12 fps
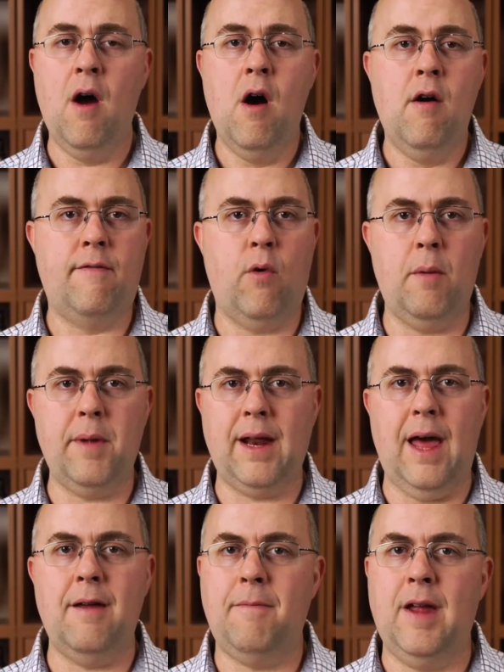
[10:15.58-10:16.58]
Forming
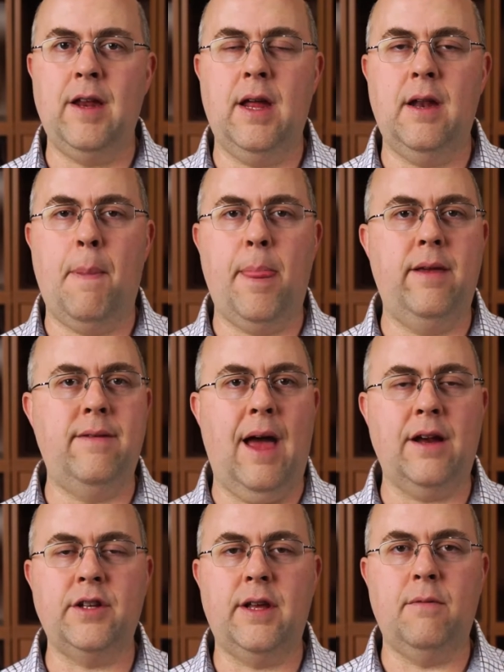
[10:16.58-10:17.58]
that opinion is
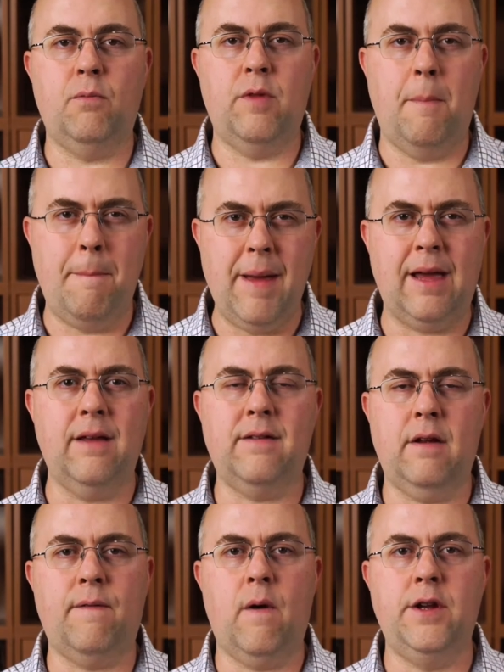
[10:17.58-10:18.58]
actually the biggest
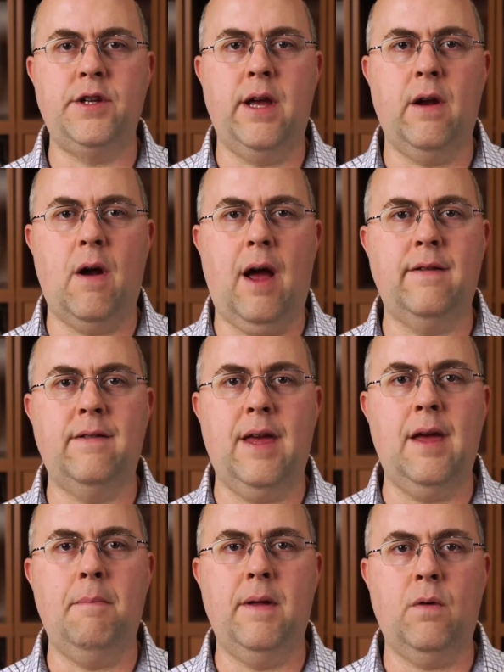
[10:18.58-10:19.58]
differentiator I
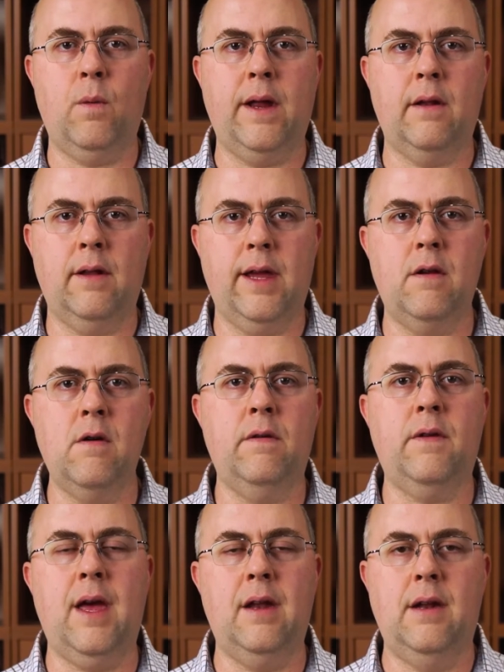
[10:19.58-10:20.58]
see between
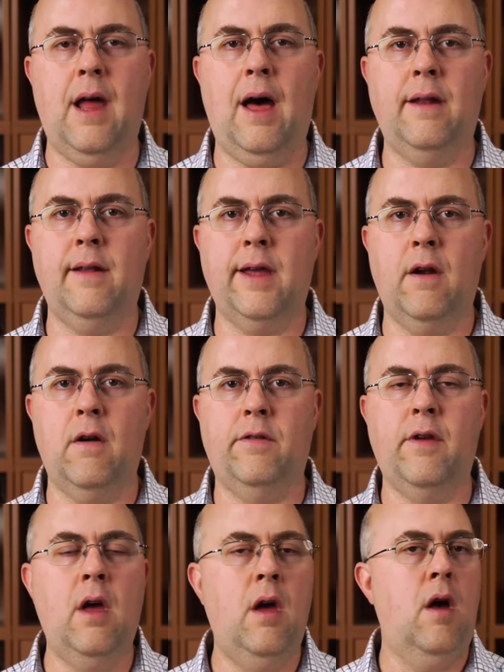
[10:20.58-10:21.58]
leaders and non-leaders
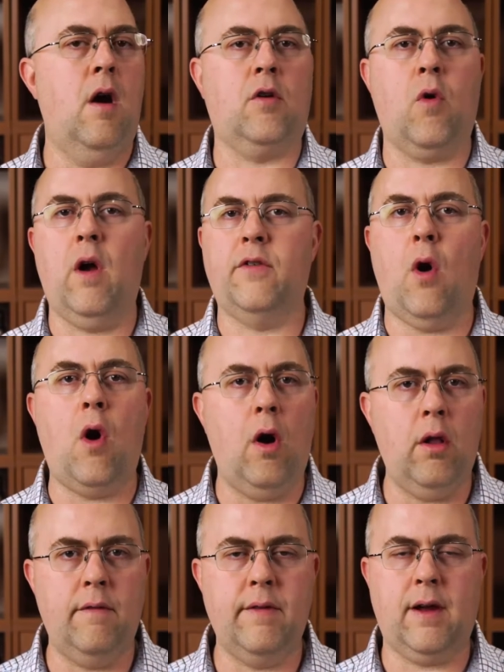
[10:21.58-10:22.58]
across
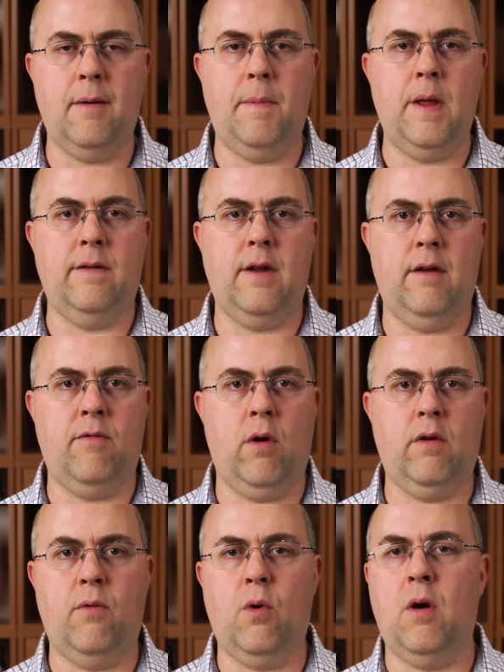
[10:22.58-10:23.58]
all of the companies that I've
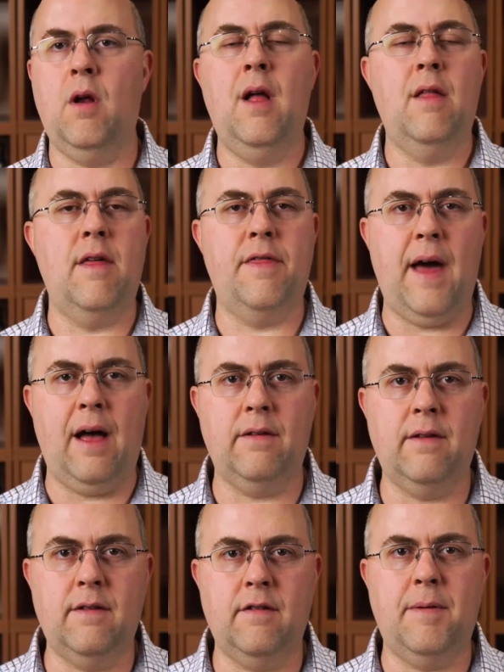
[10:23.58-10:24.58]
worked for, the
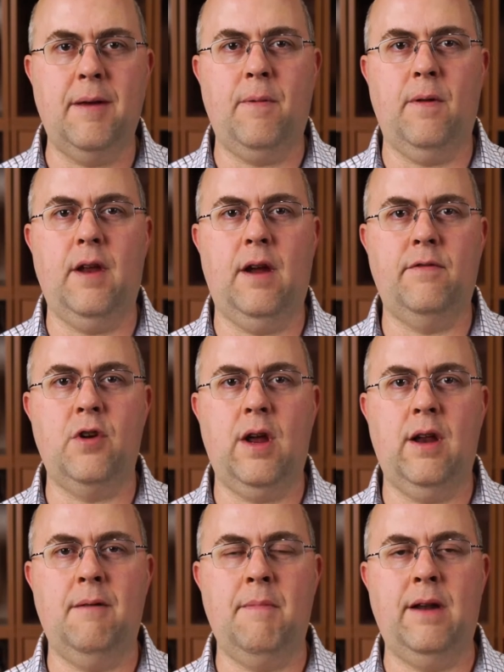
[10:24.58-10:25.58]
thousands of people that I've
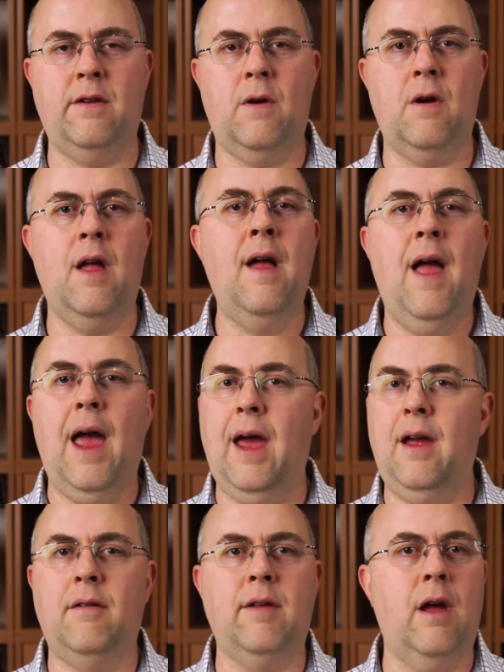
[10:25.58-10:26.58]
trained and mentored,
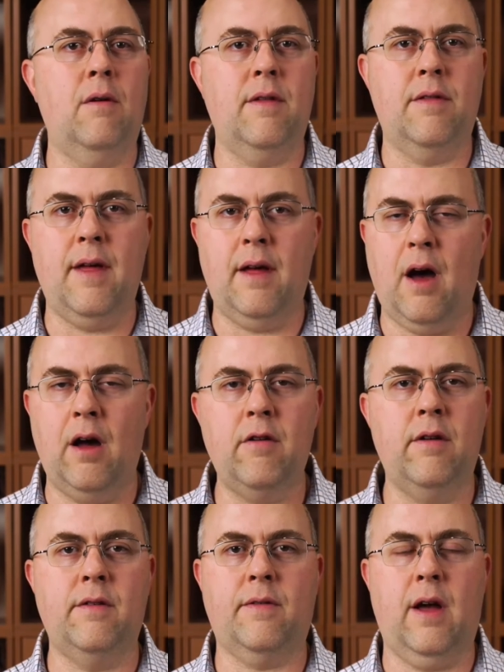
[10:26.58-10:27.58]
and the
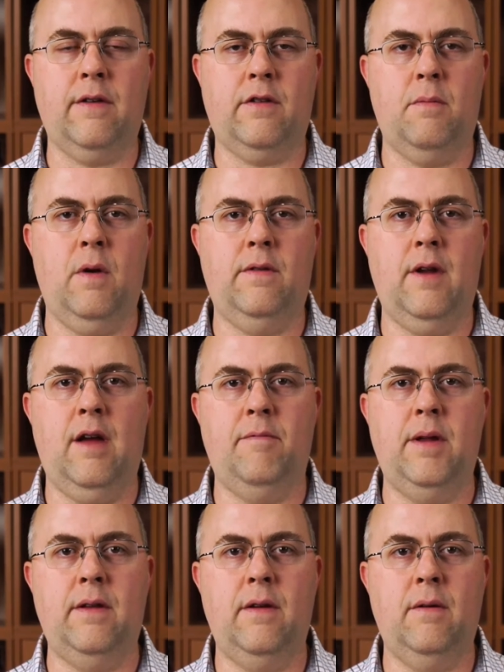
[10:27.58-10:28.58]
hundreds of customers that I've
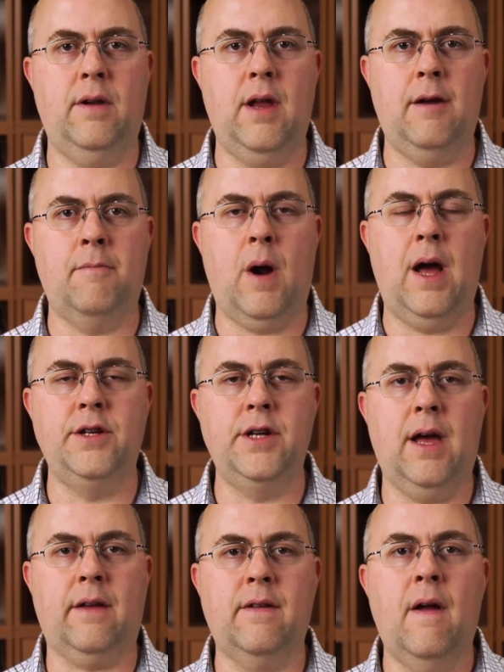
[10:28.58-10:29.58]
been to and
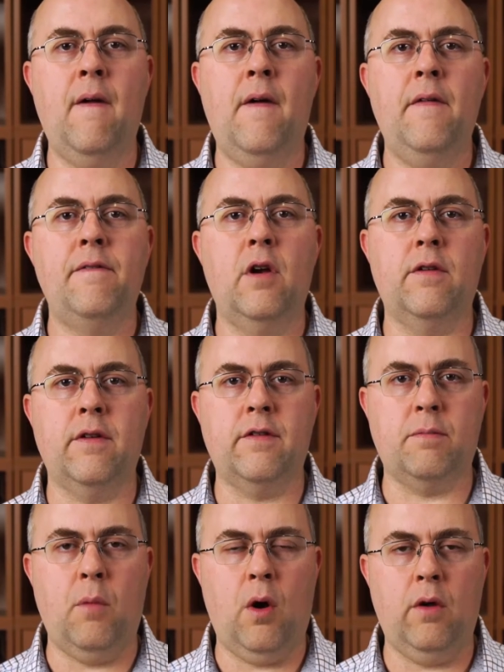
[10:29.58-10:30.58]
projects. There's a
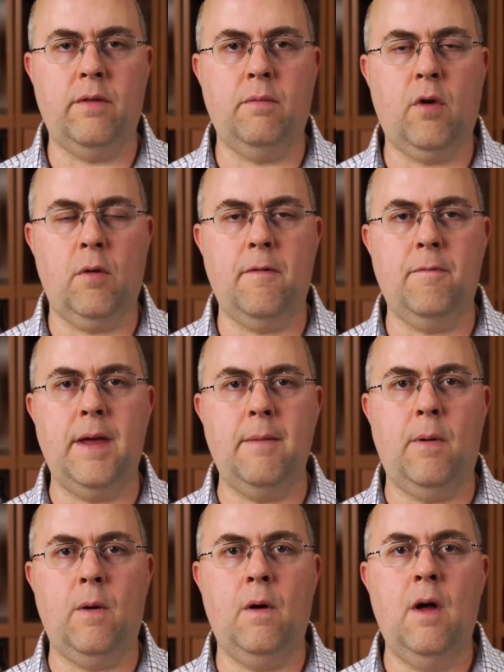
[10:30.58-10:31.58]
small group of
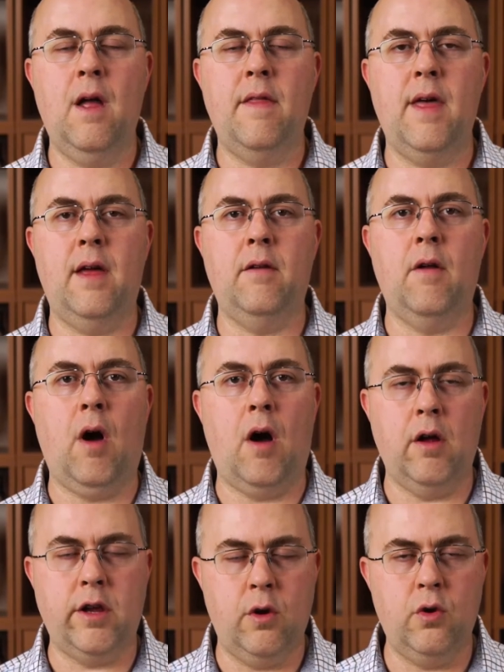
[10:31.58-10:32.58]
people that
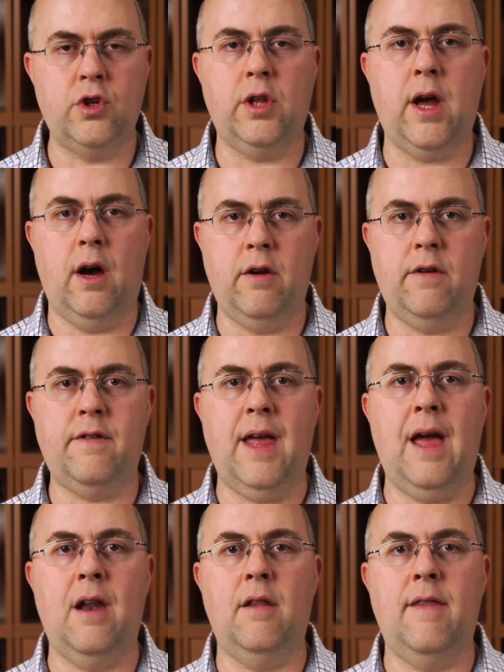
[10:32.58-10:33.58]
usually
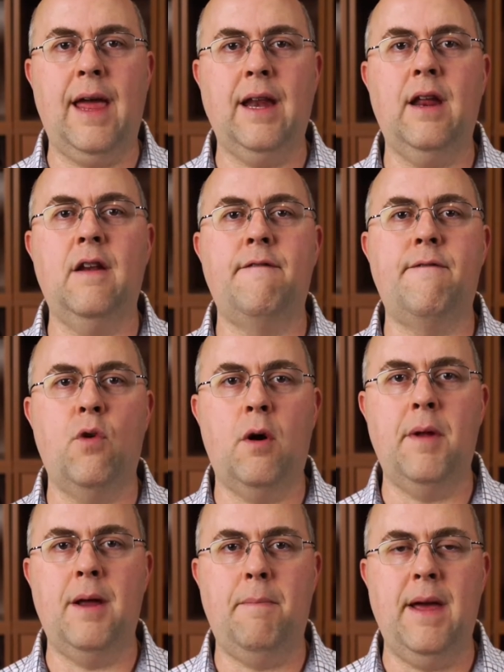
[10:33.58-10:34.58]
understand they need to form
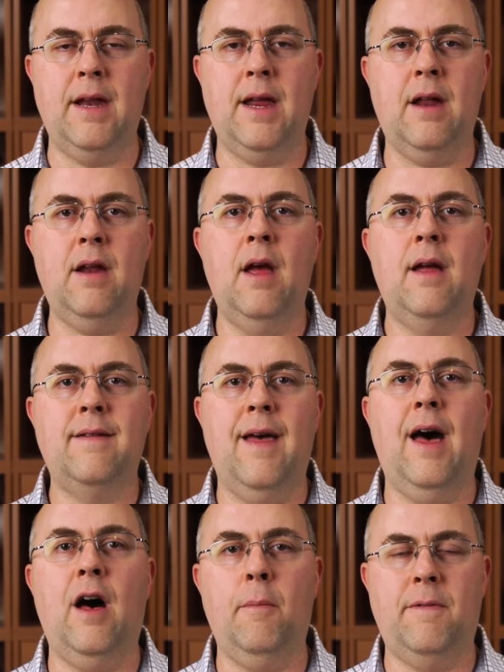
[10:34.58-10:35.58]
an opinion to
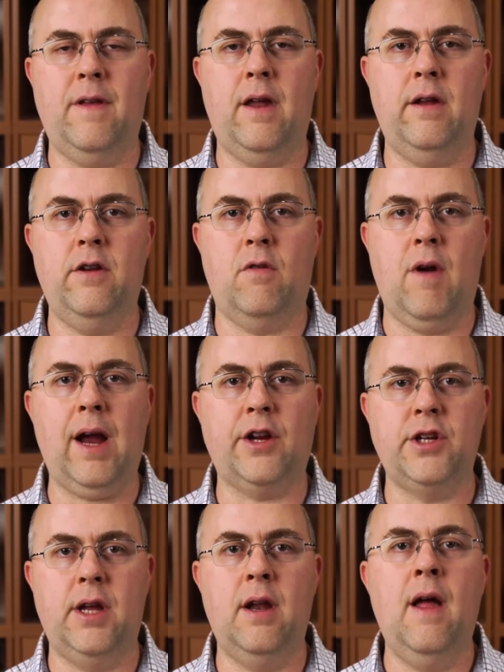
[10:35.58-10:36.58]
help set a
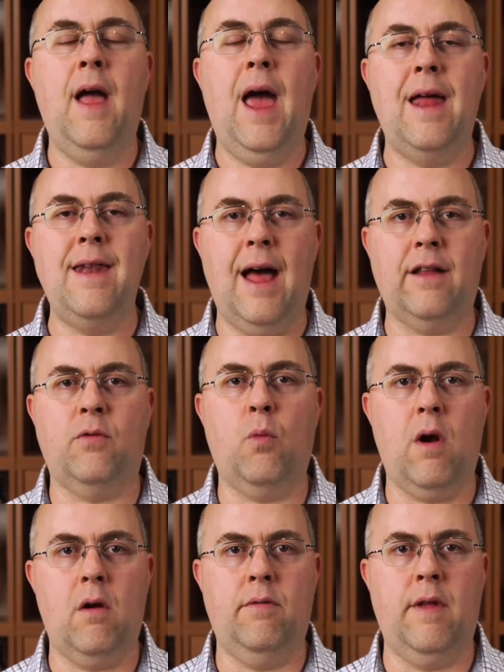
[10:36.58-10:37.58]
direction, and that's
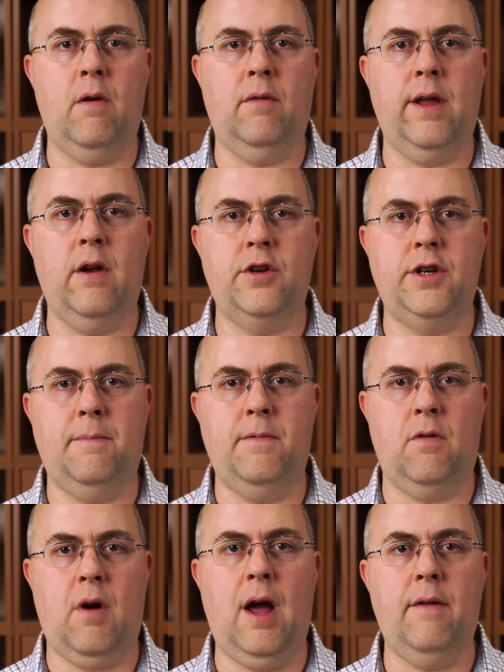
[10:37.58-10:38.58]
where their leadership
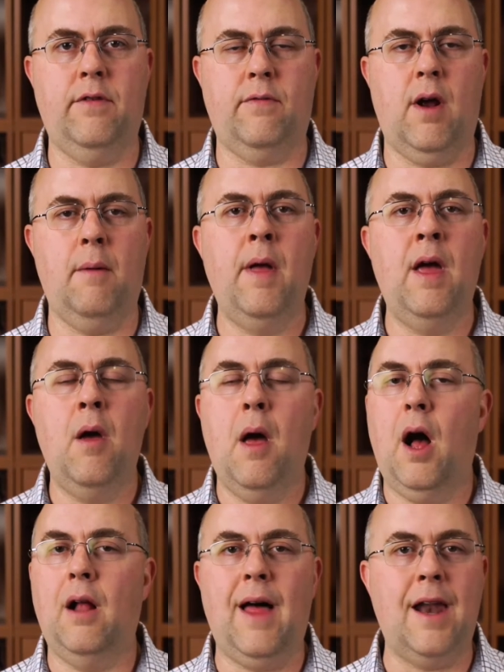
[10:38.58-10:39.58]
derives from.
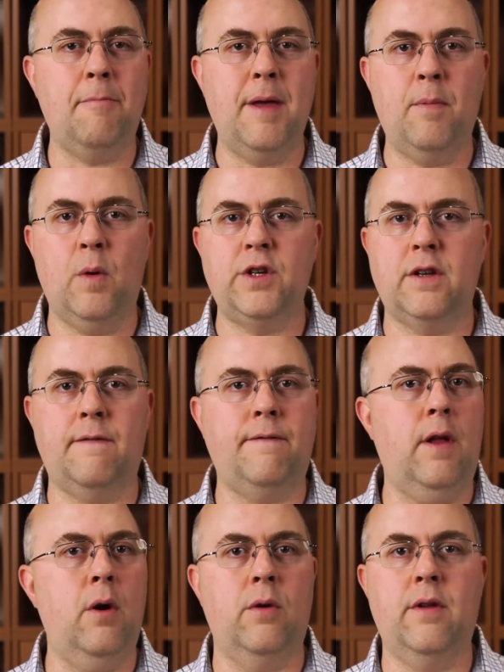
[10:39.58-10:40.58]
A lot of people just
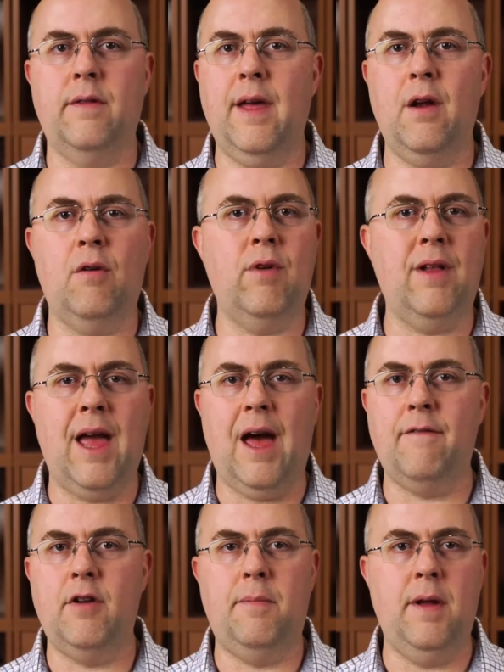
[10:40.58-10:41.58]
float. They don't really
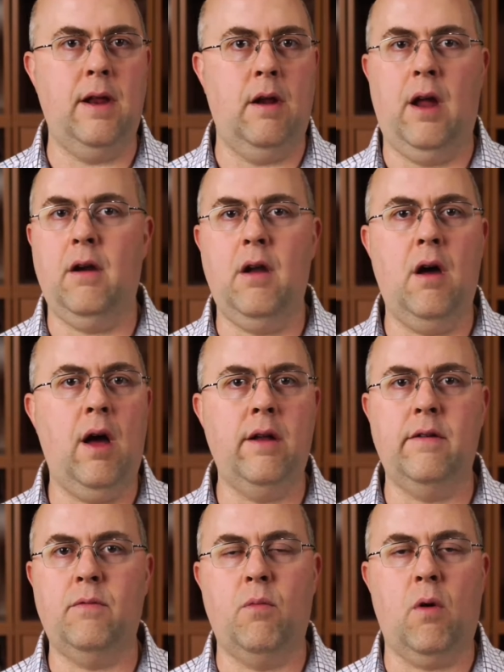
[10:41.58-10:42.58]
have an opinion. I don't know. I
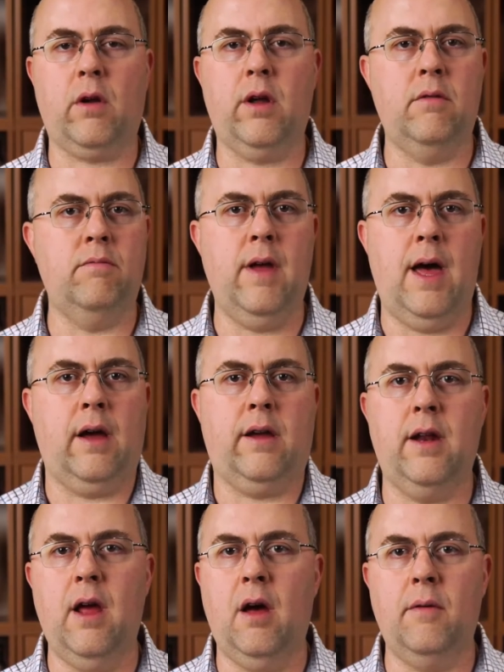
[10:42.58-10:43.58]
just work in tech,
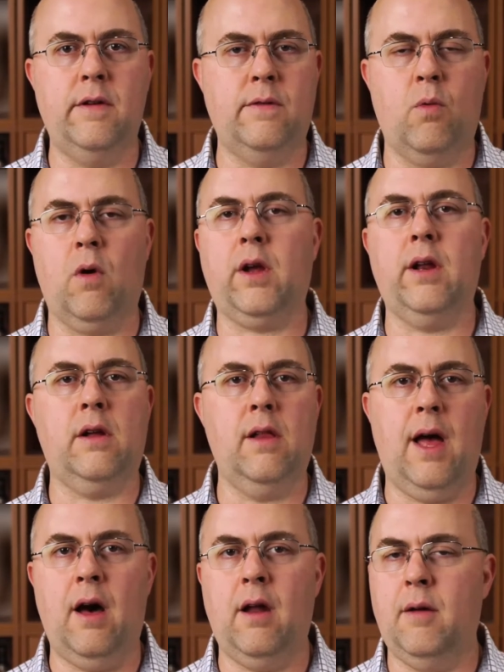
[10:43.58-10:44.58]
I just work in
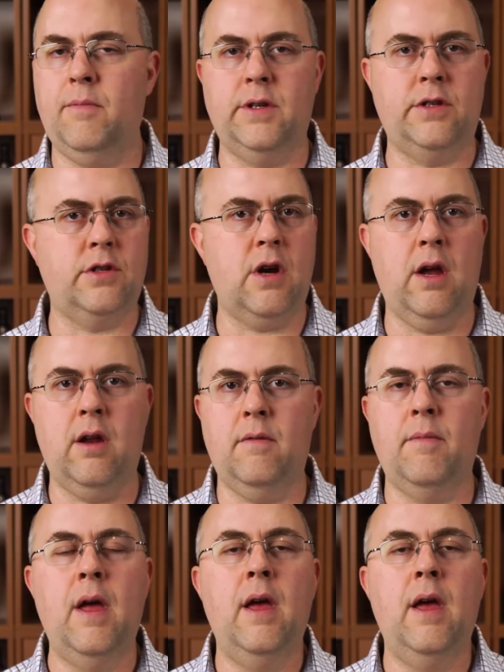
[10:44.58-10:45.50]
cloud. I'm just trying to,